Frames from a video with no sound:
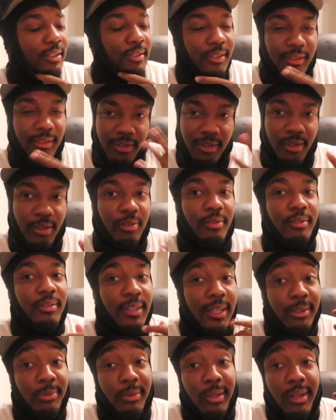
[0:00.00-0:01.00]
you know,
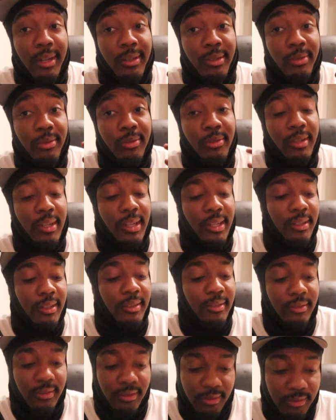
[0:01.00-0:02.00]
that's what I do. Like,
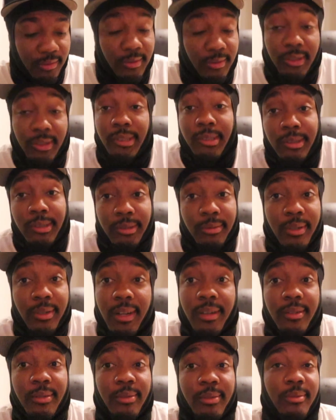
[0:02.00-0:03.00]
it's just what I
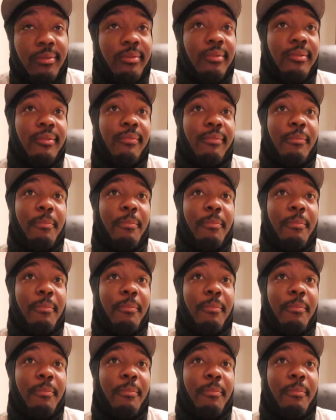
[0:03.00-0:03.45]
do.